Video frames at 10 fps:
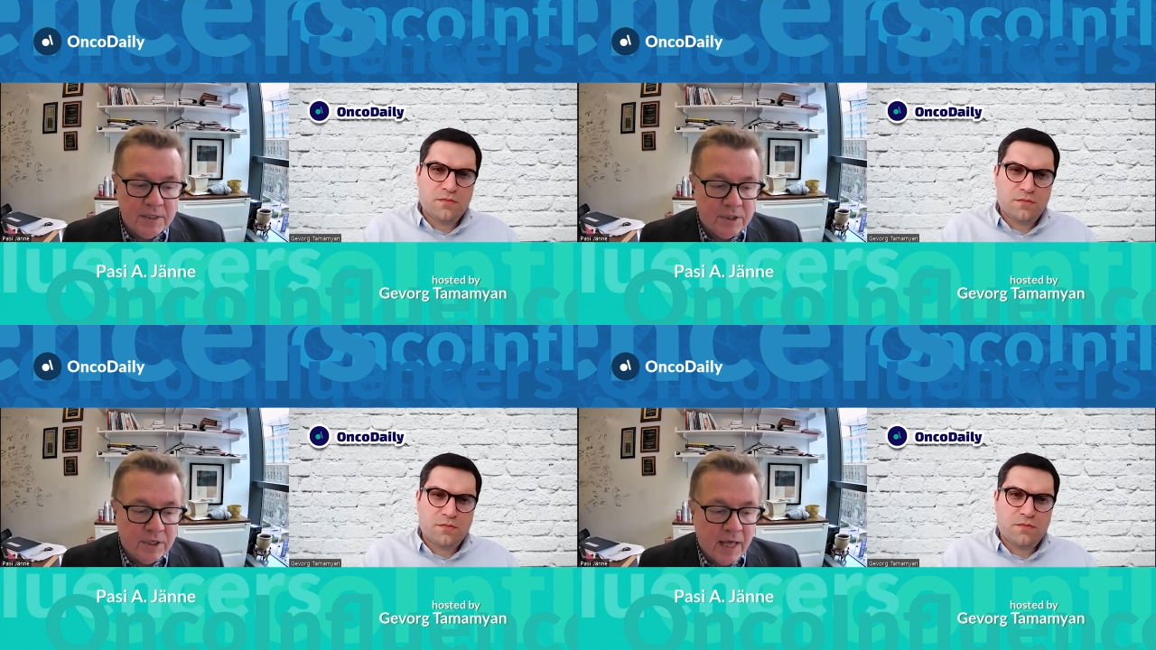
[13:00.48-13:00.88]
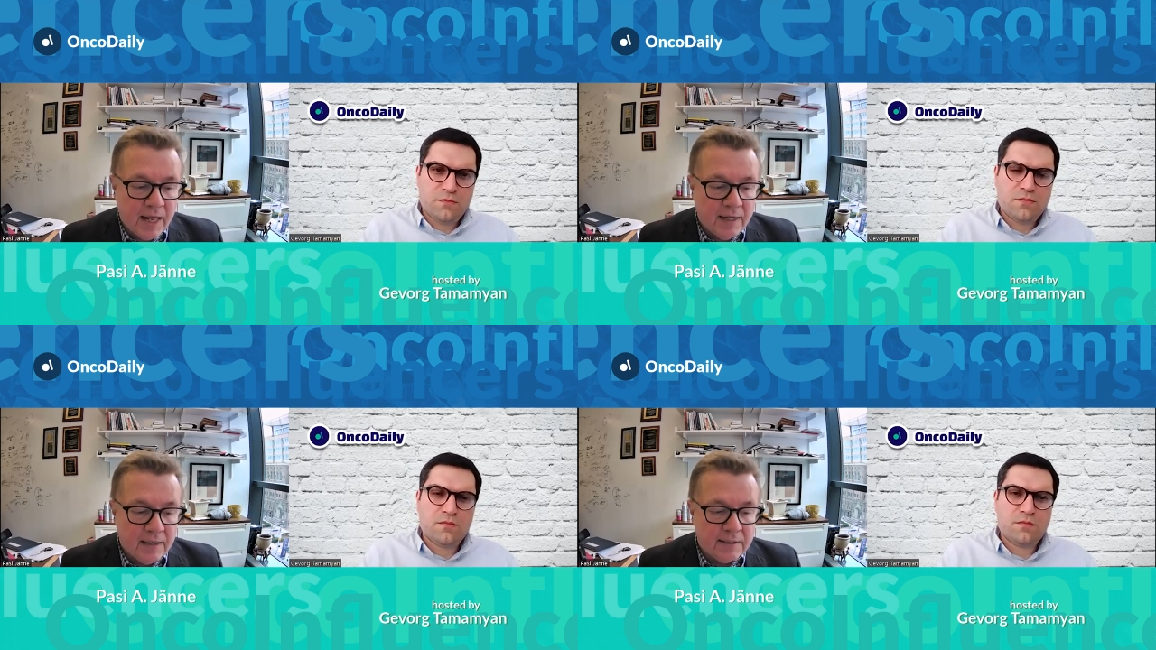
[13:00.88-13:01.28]
Speaker 1: in
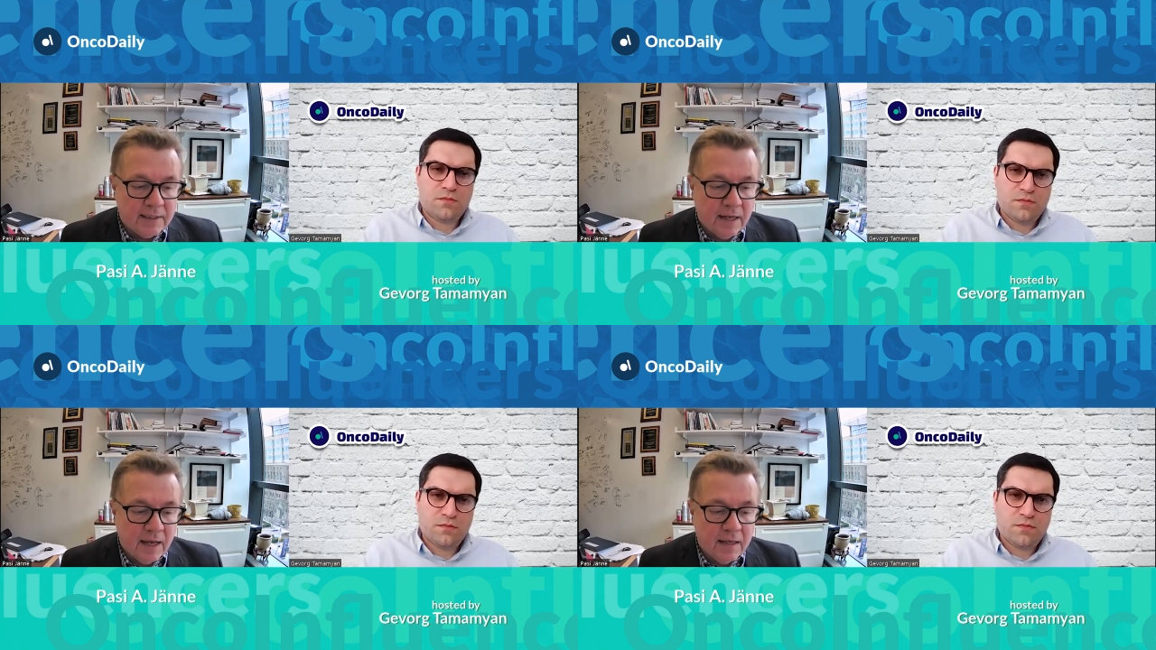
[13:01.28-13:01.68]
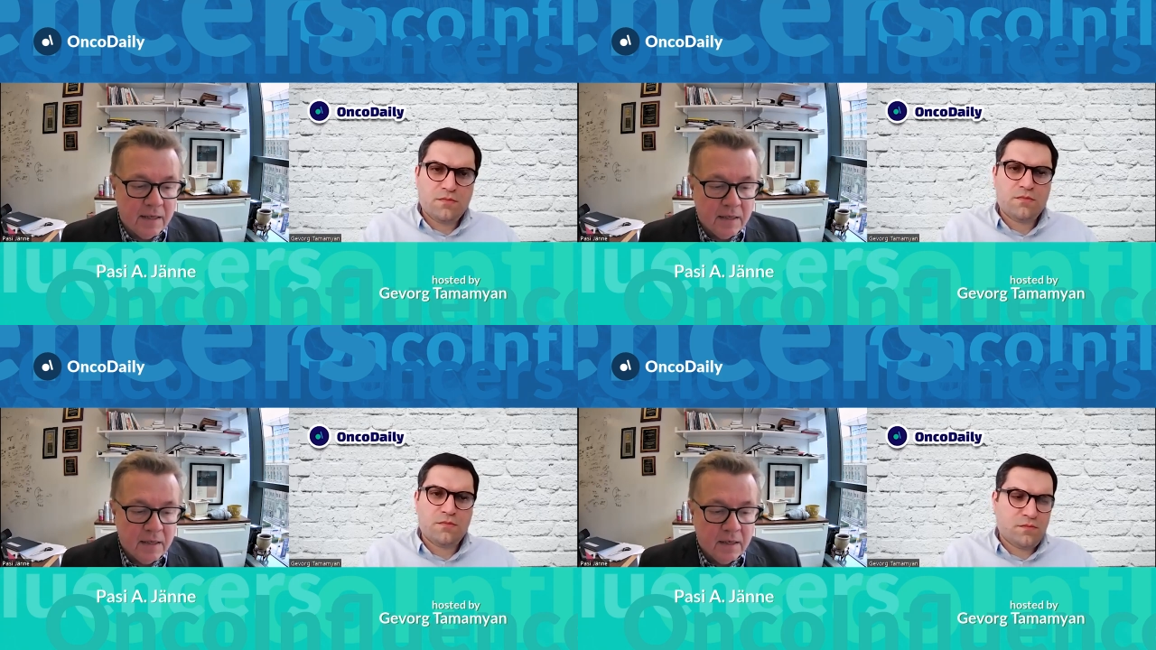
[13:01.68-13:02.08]
genetics, and I
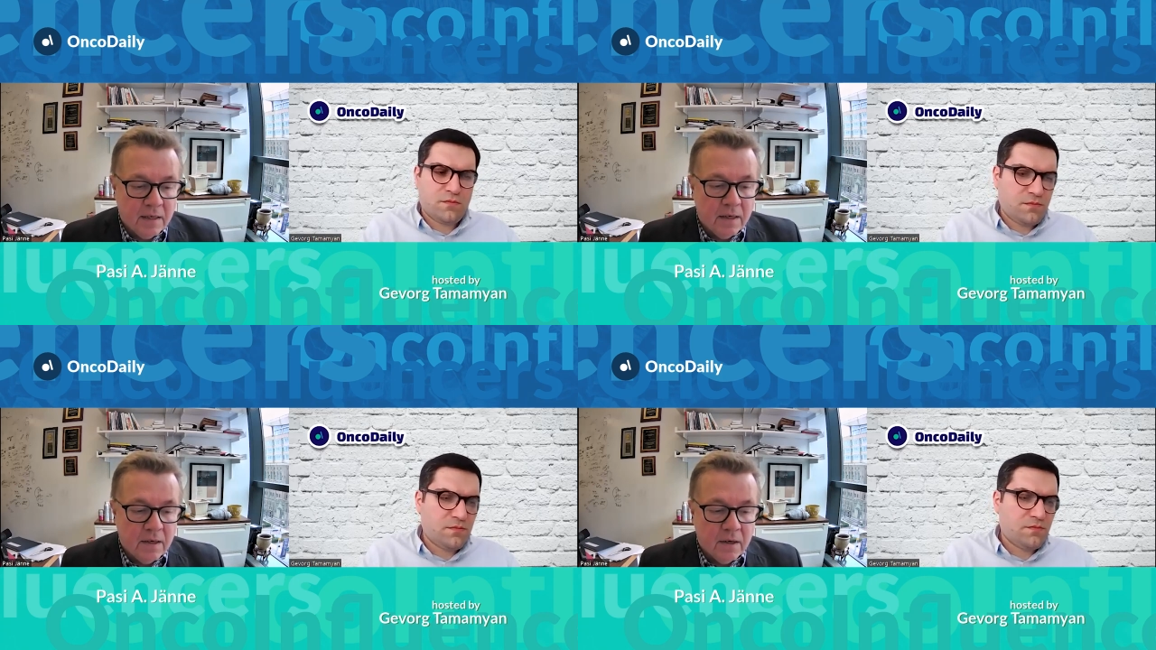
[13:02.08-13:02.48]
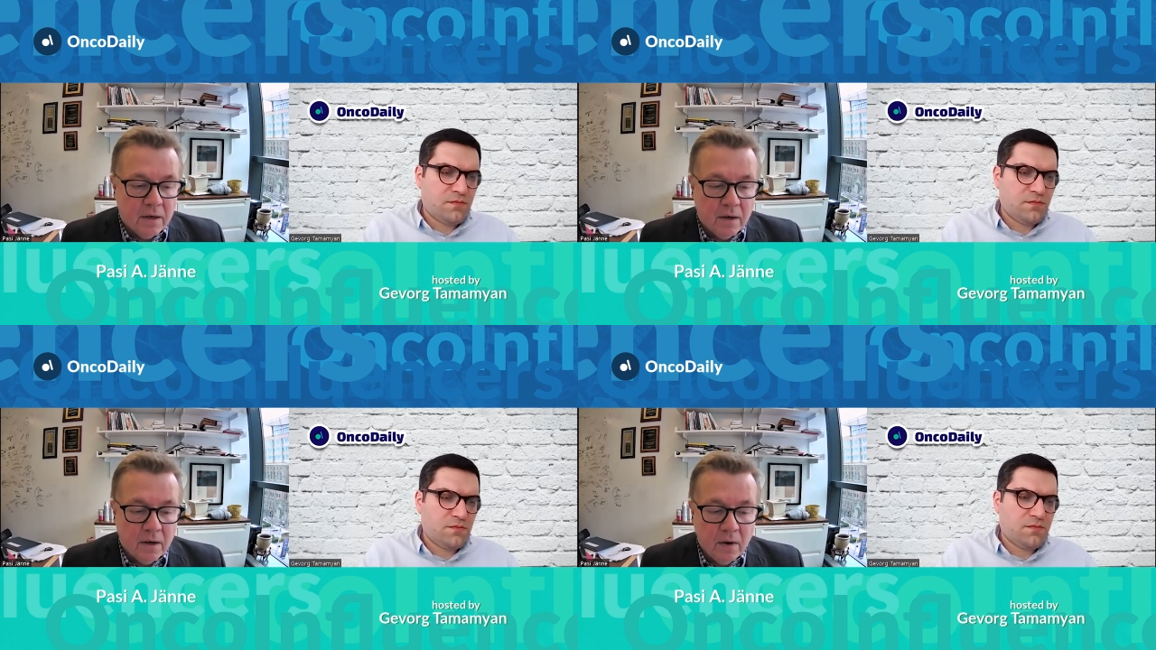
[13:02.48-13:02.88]

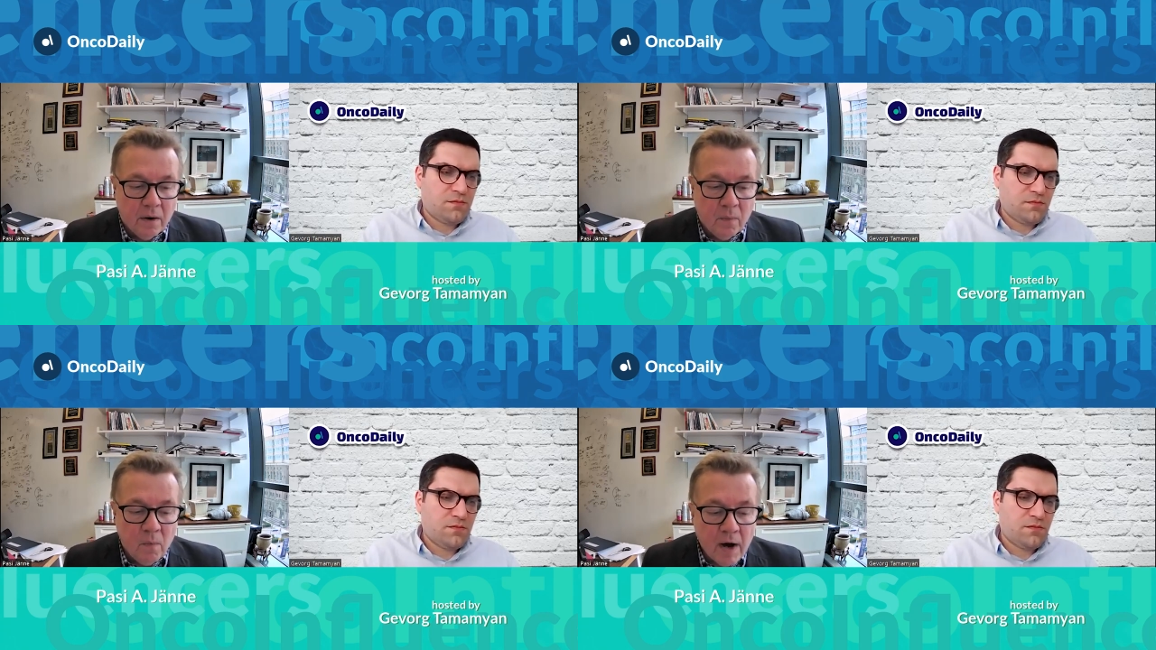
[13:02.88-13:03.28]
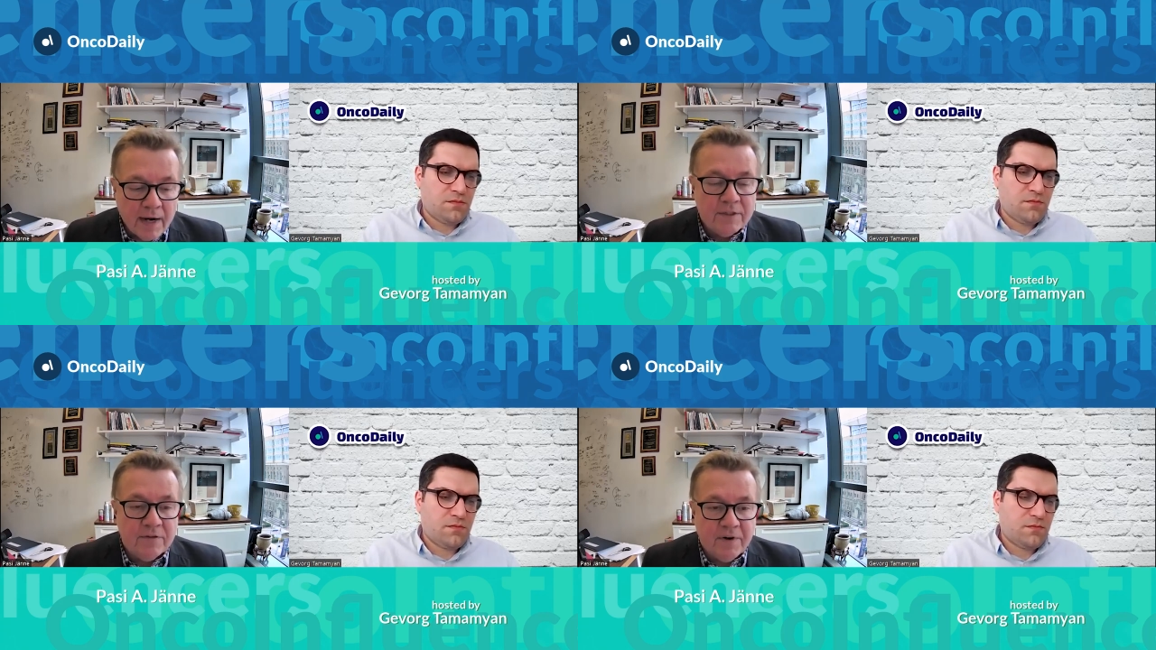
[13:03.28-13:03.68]

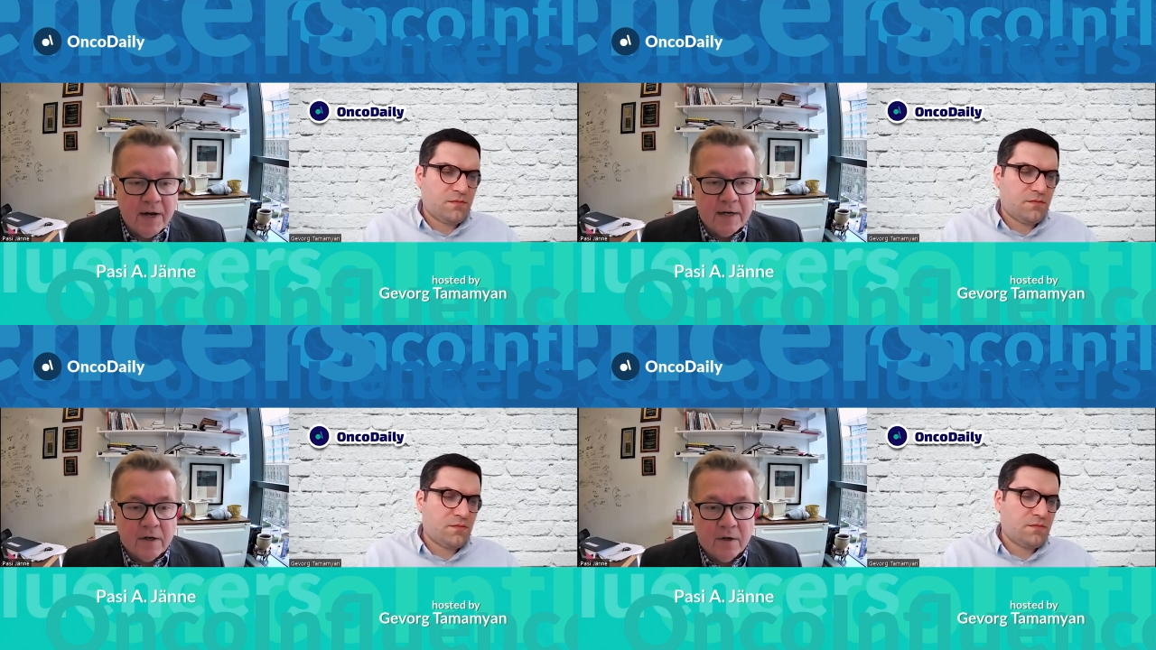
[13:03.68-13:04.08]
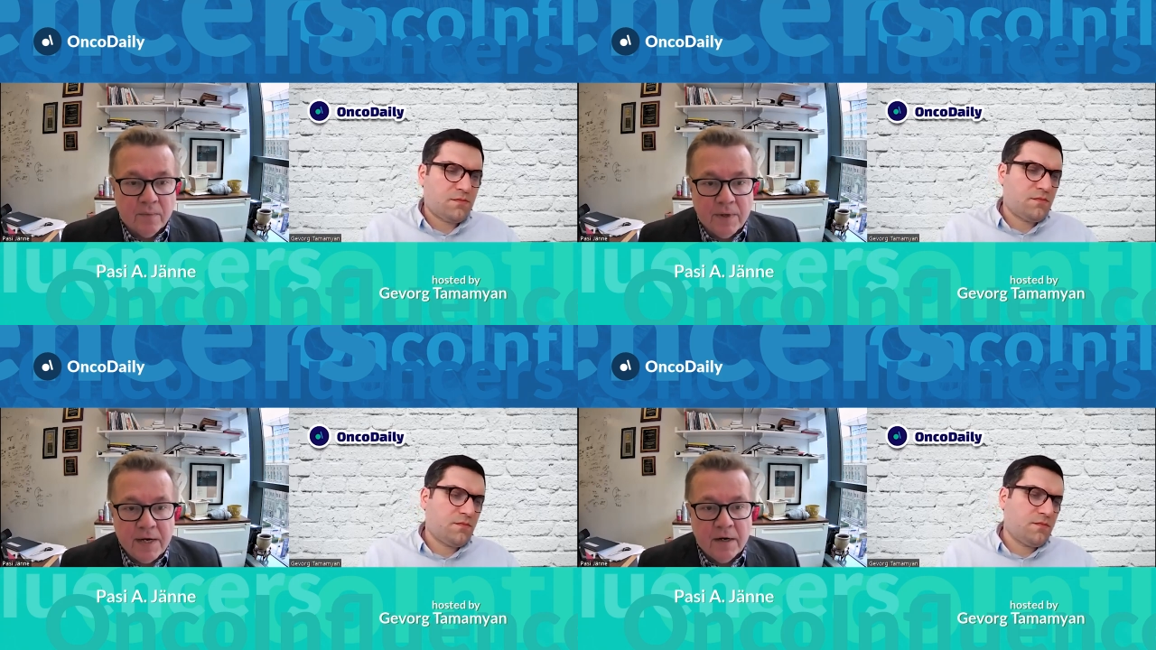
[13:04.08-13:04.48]
wanted to find a
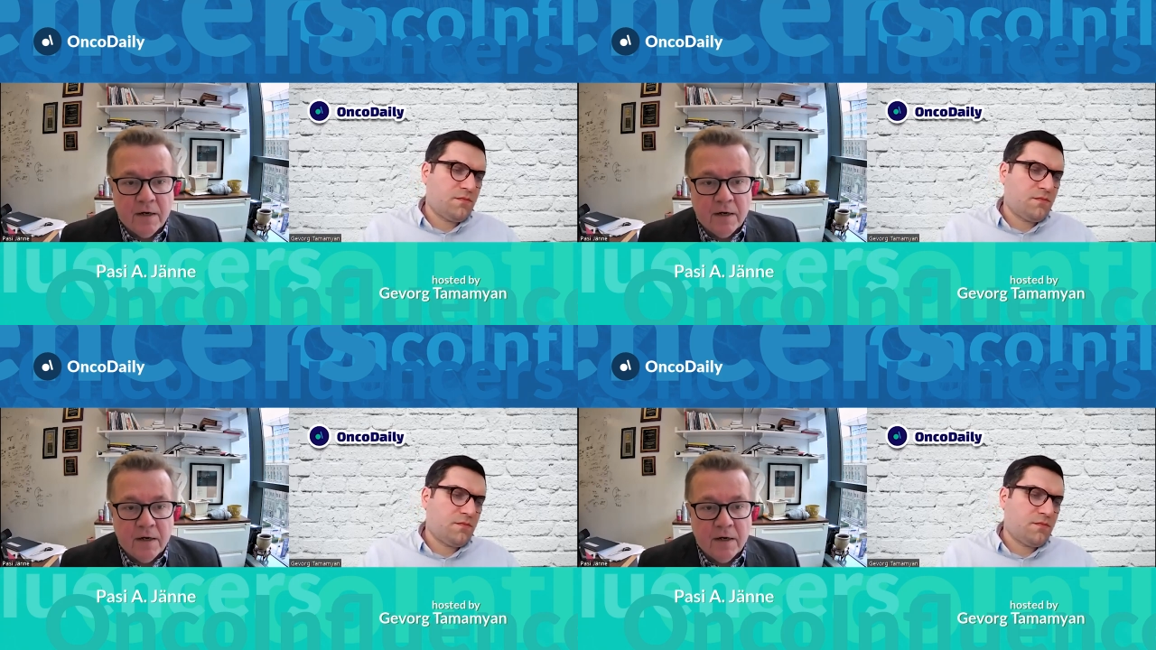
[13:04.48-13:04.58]
career